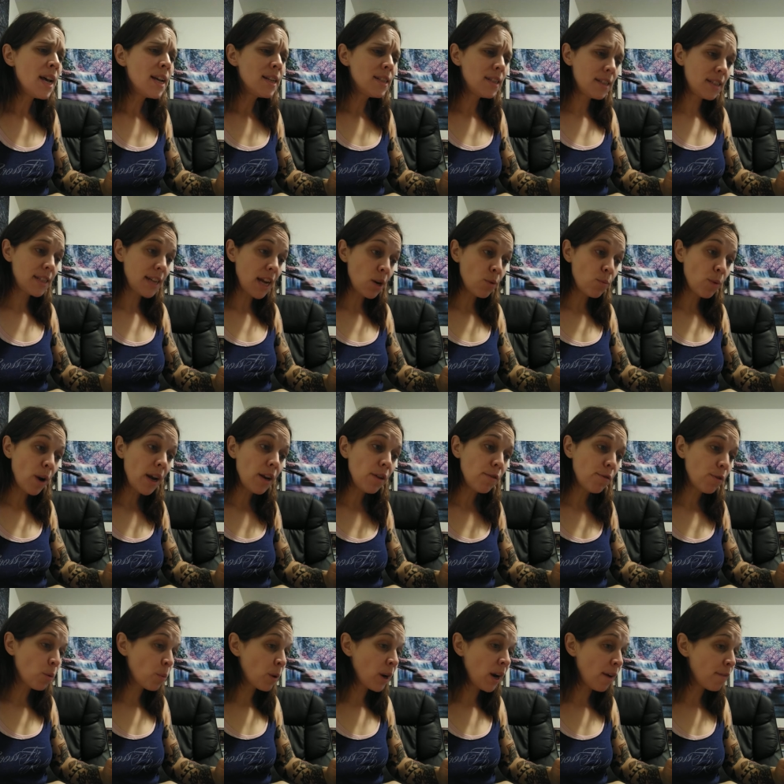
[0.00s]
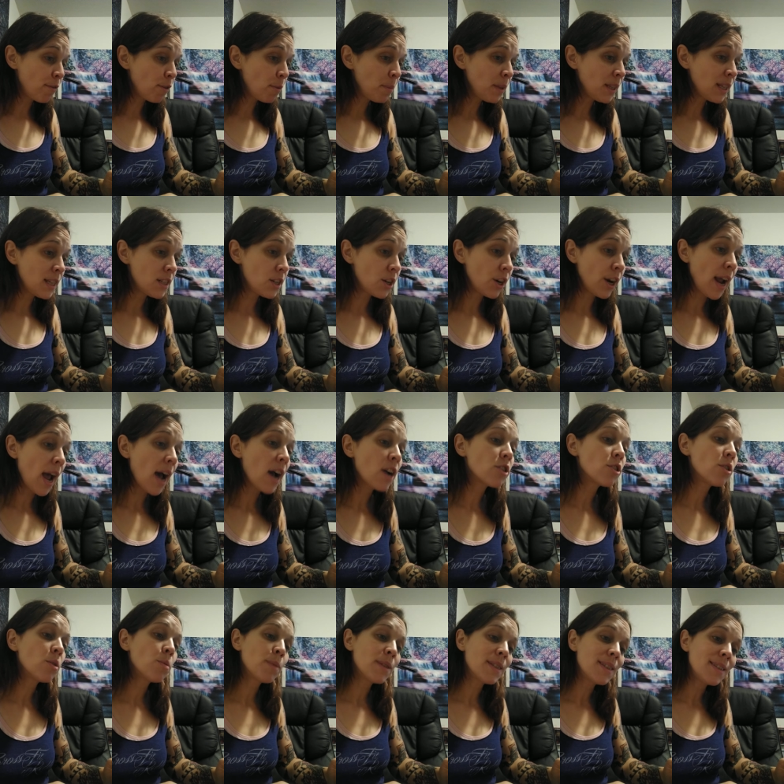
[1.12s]
to stand ready for whatever military
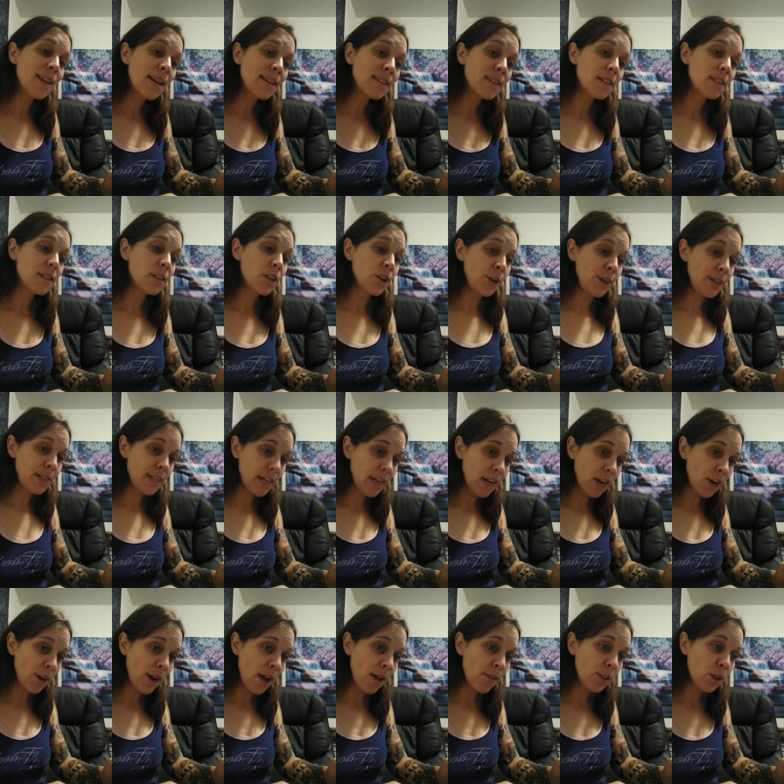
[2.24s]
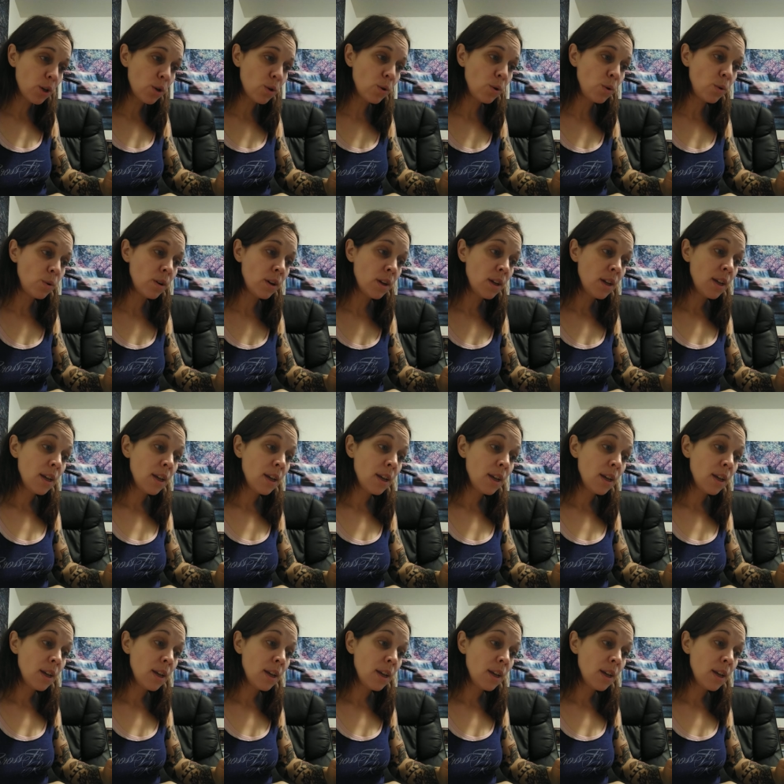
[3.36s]
action was necessary to carry out the coup.